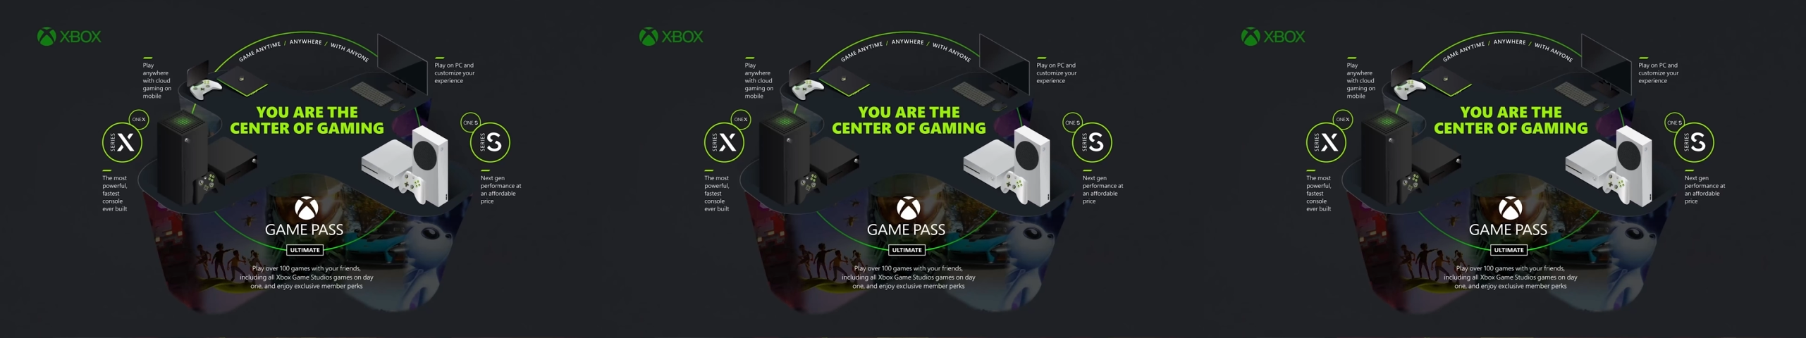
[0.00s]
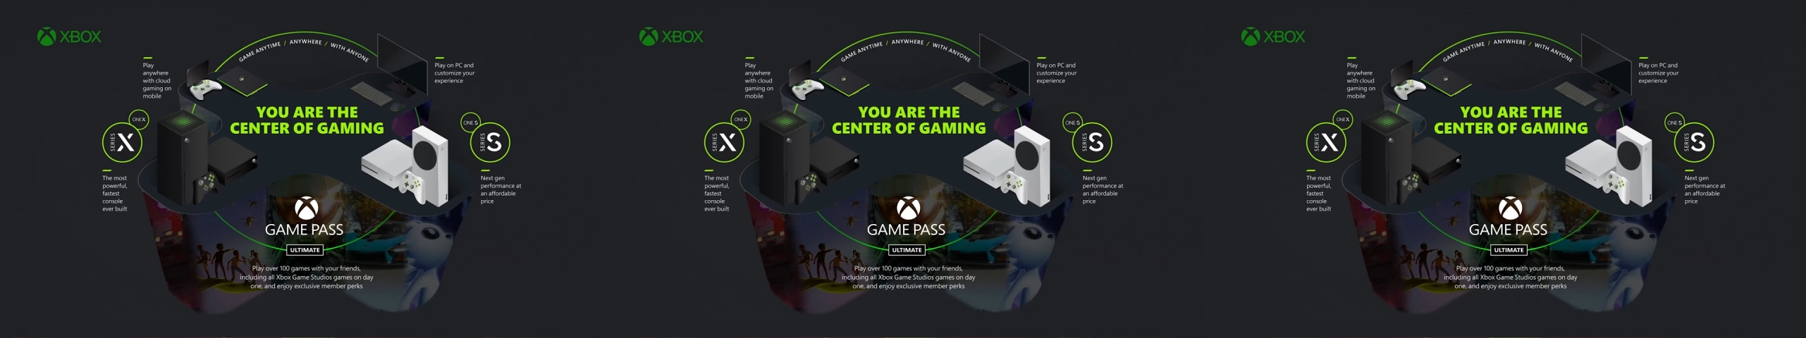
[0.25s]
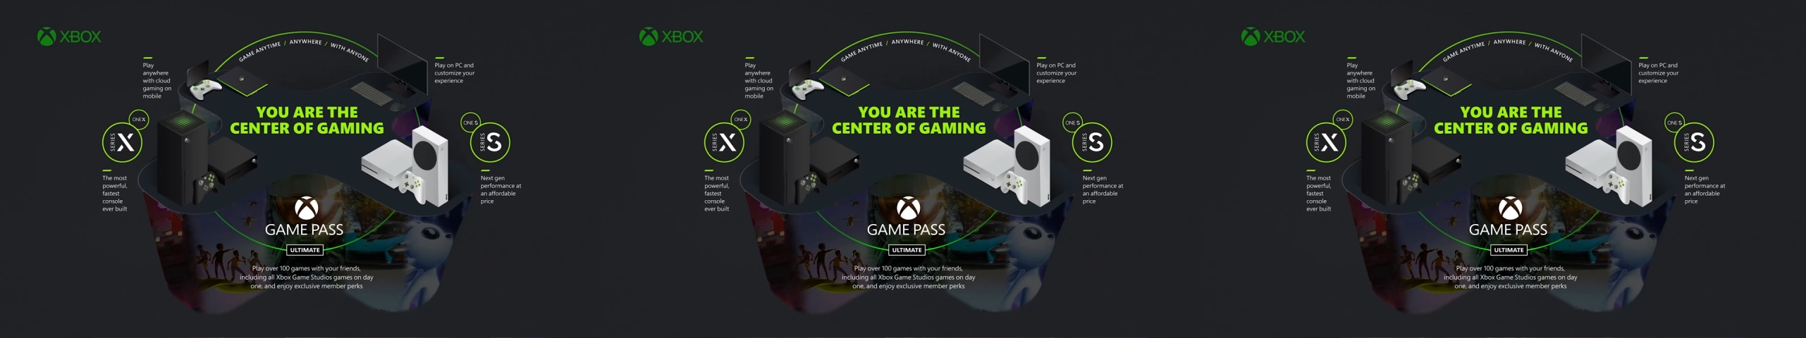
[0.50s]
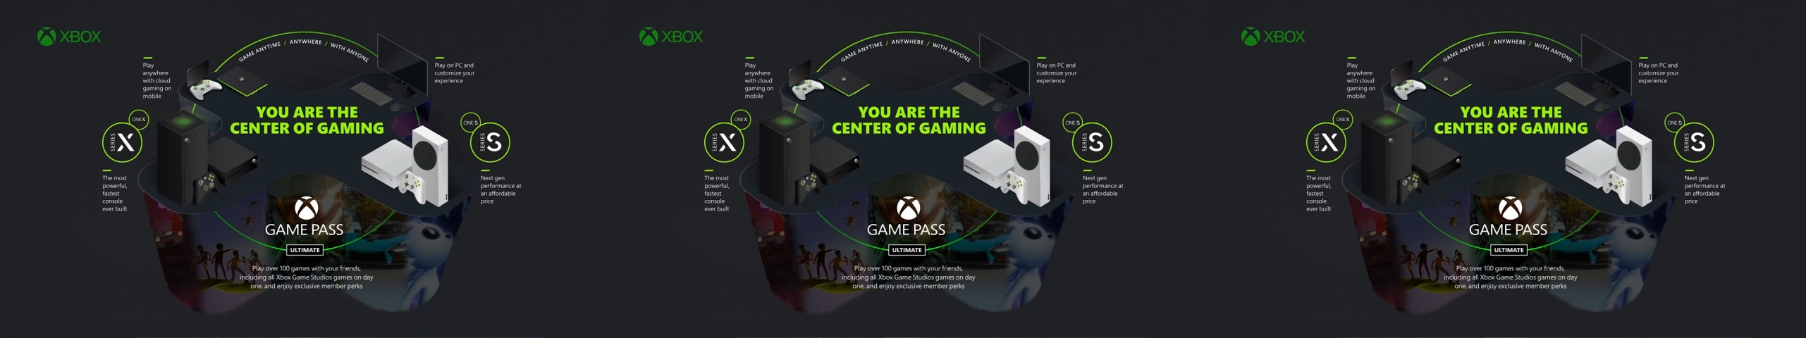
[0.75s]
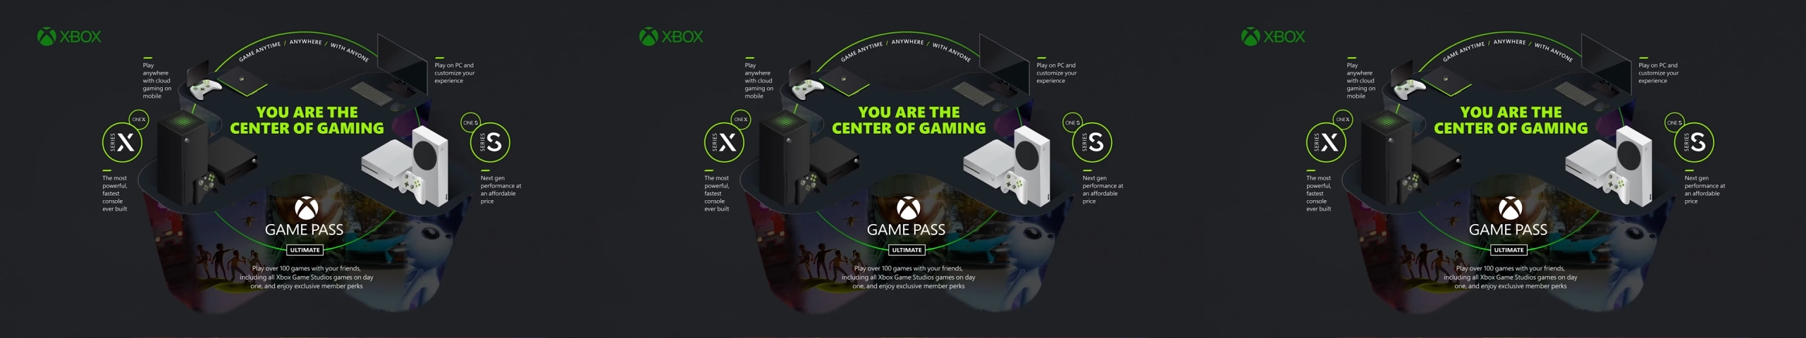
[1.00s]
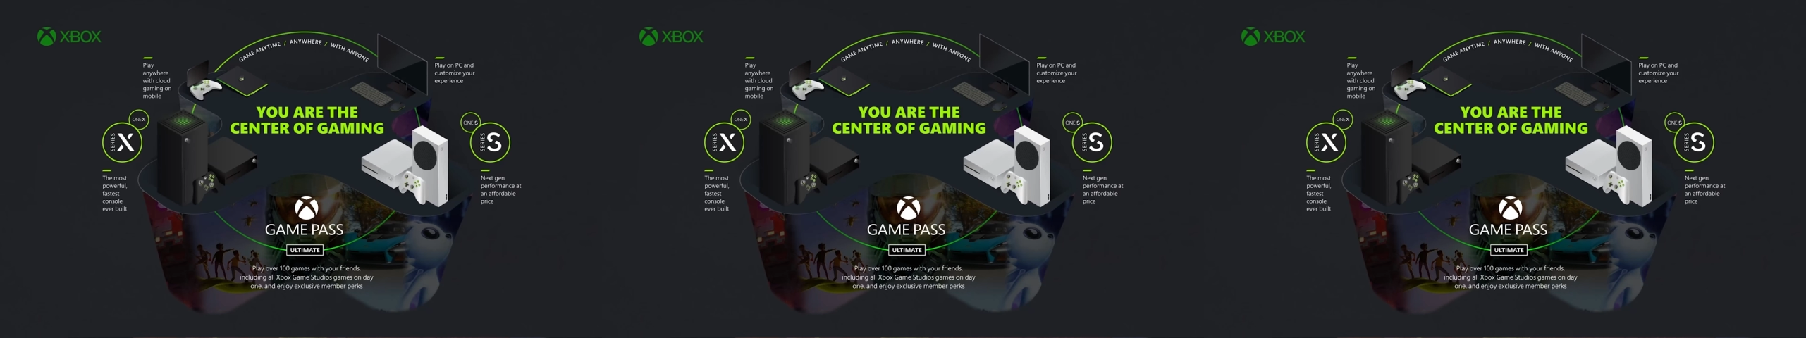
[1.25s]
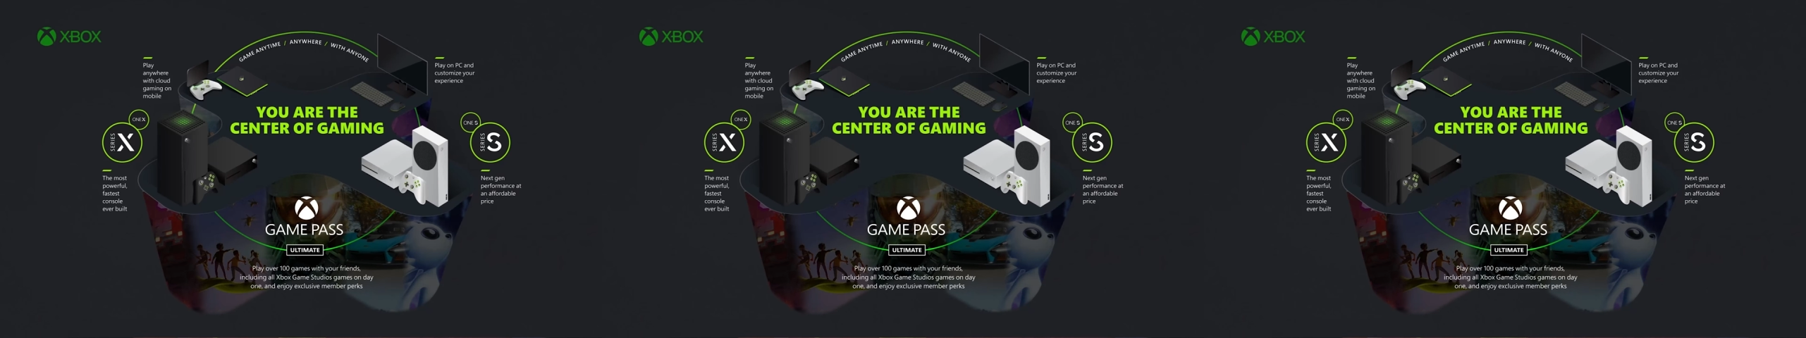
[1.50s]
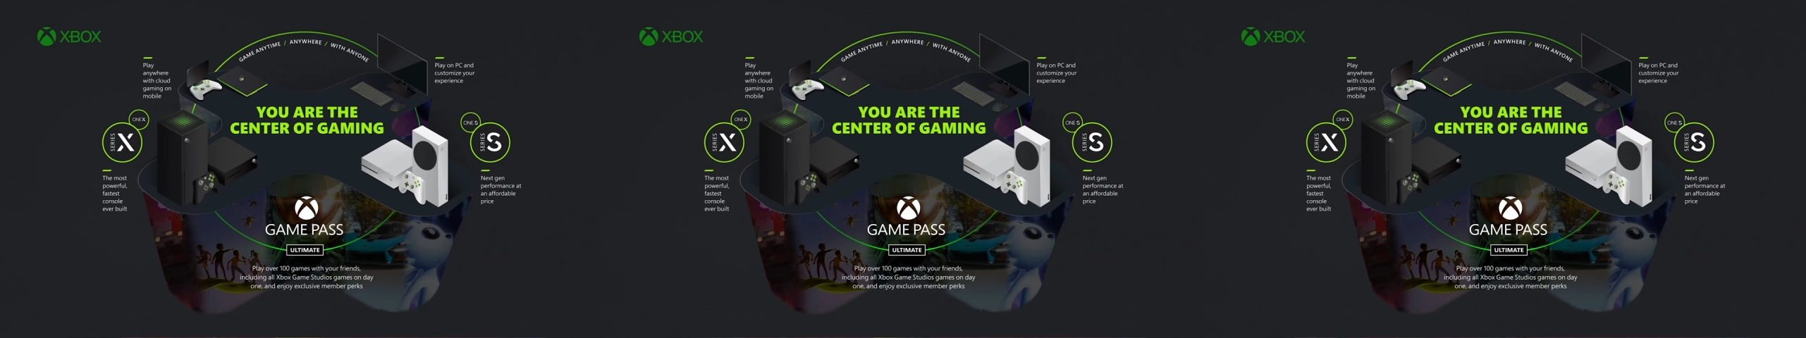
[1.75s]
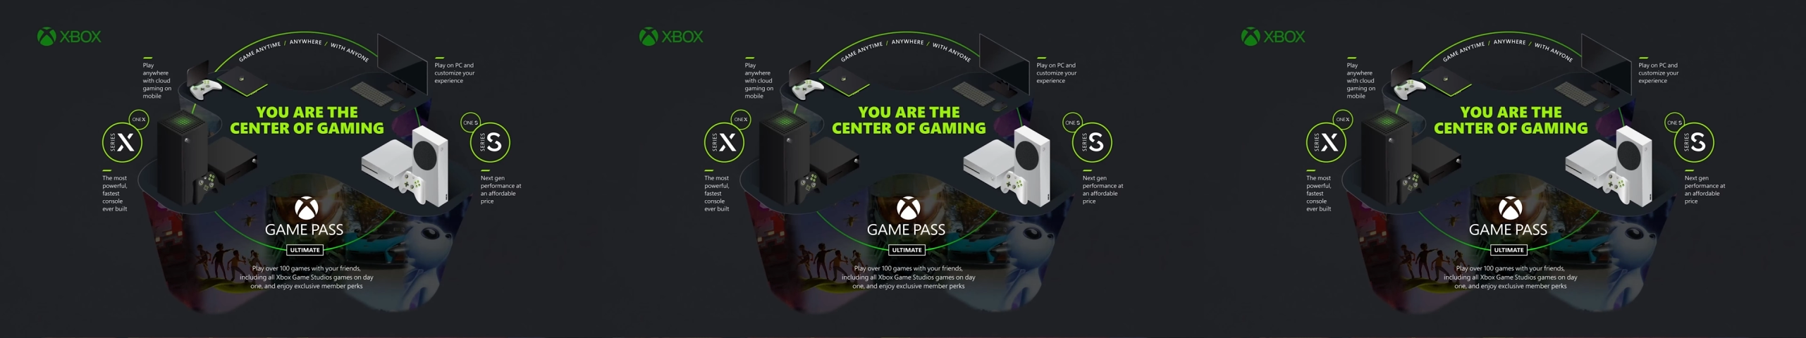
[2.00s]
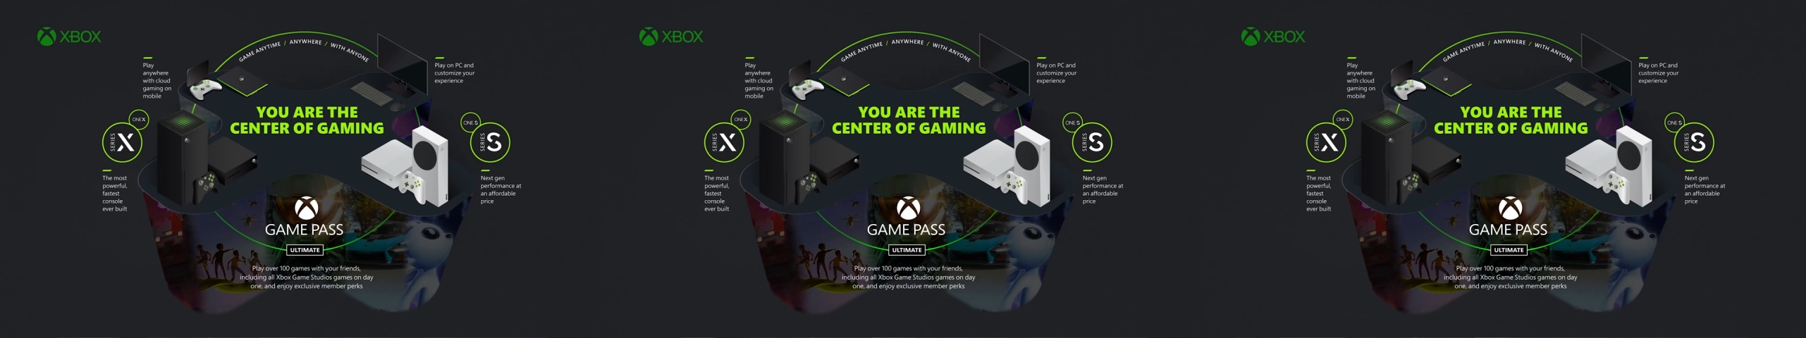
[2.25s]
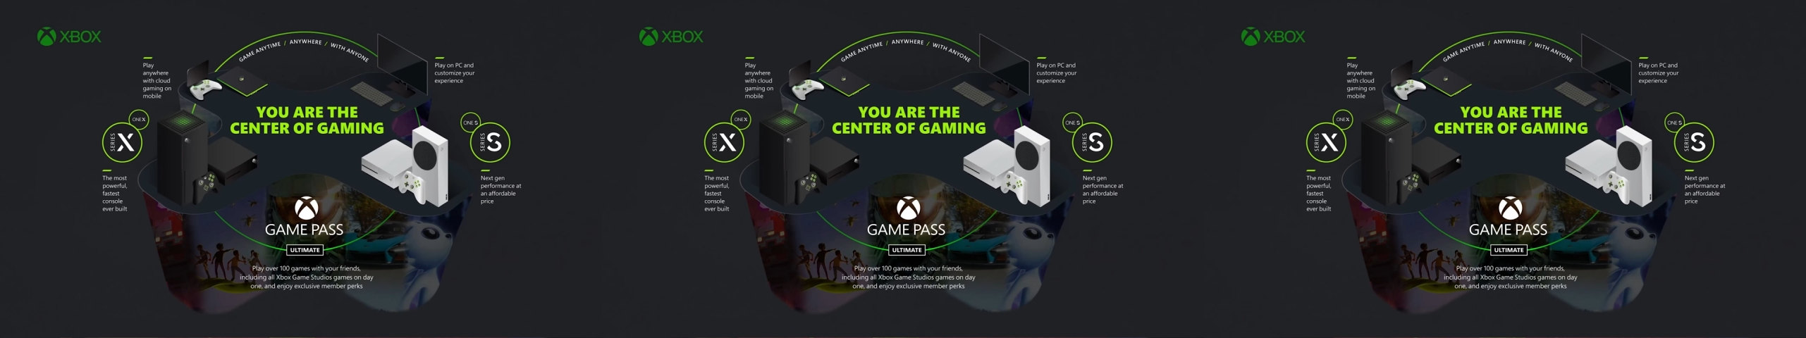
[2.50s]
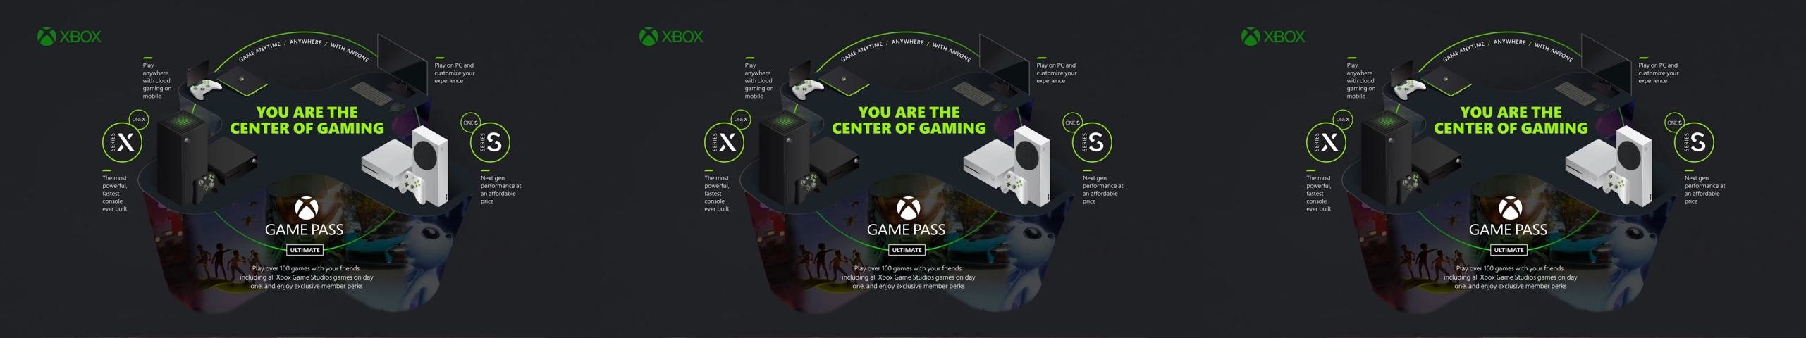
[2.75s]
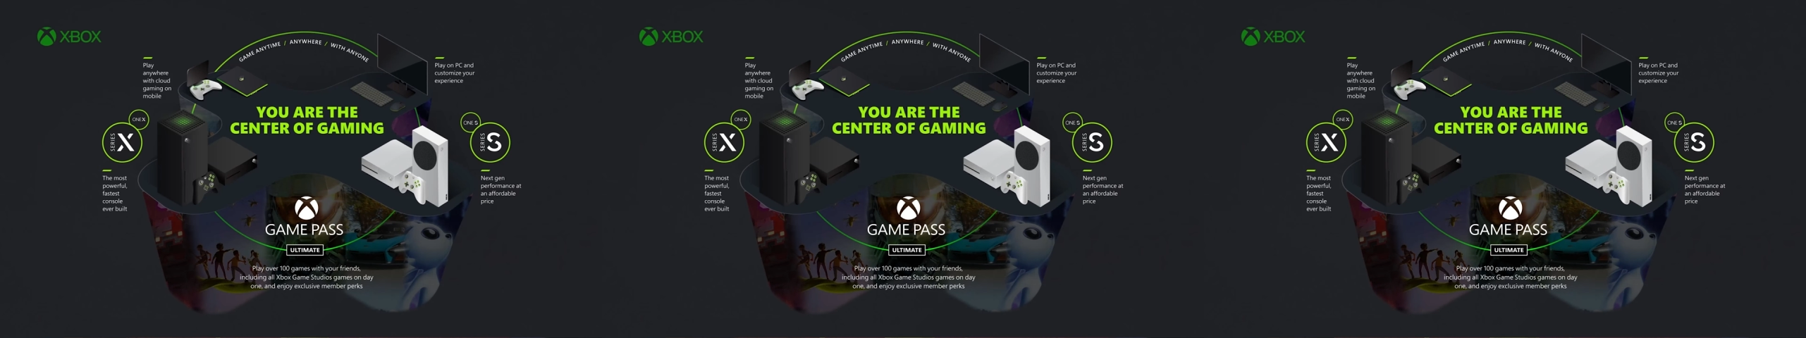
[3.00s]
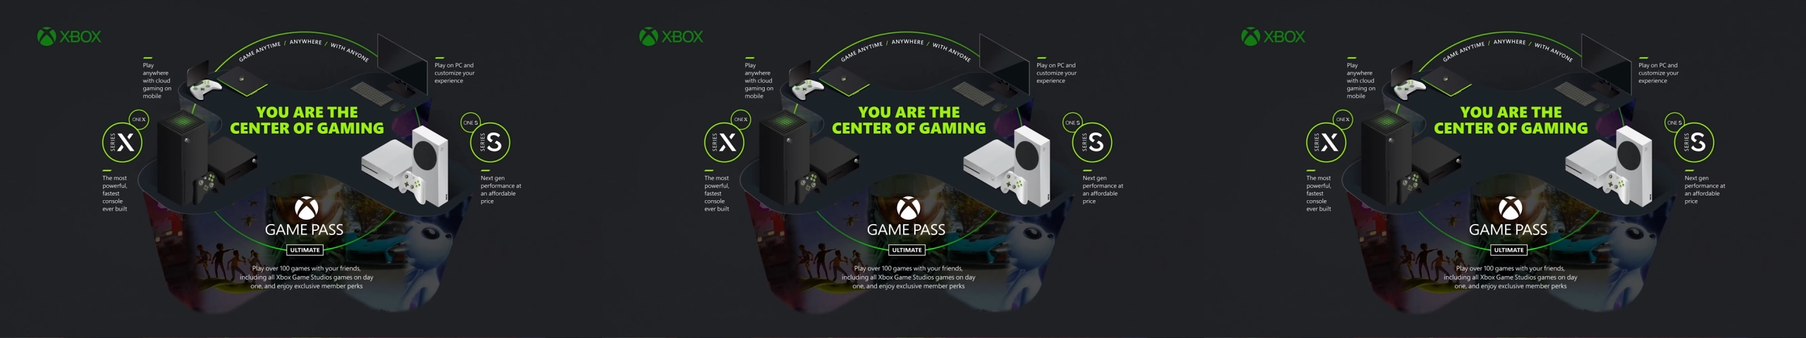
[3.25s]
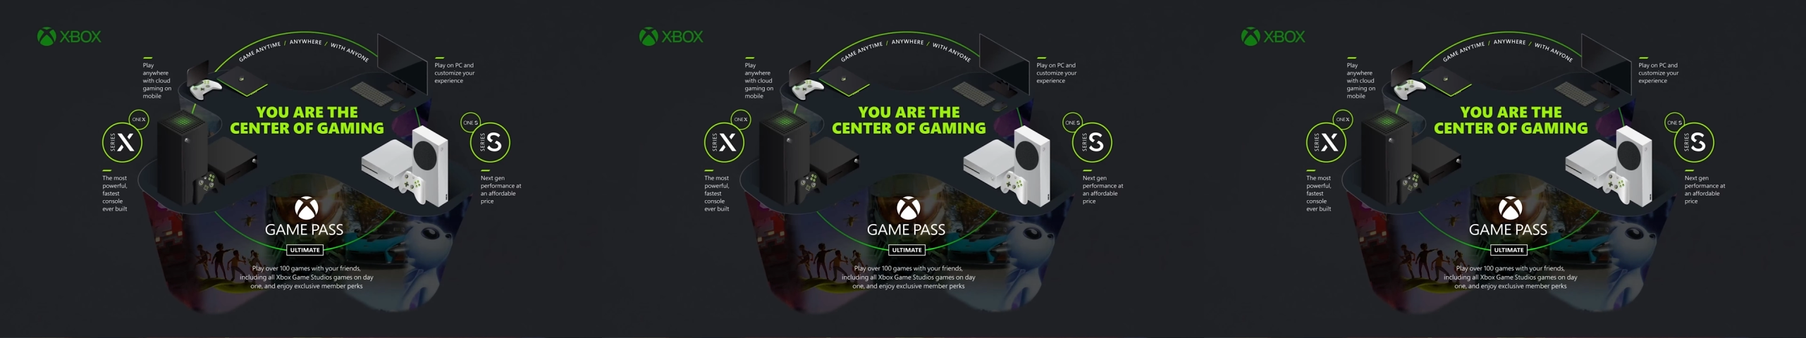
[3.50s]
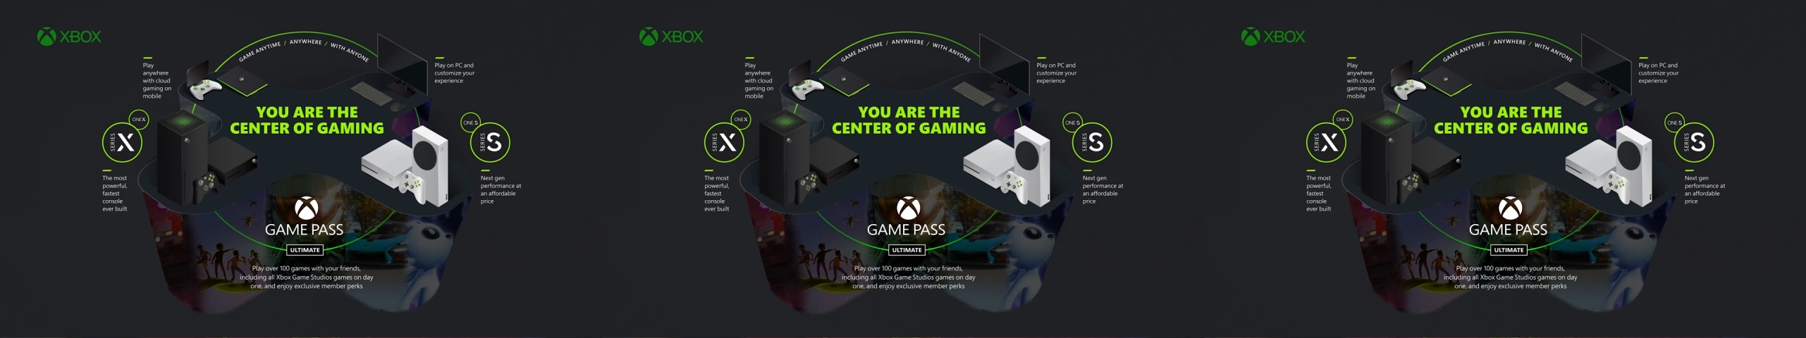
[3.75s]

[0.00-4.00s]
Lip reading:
(no speaker visible)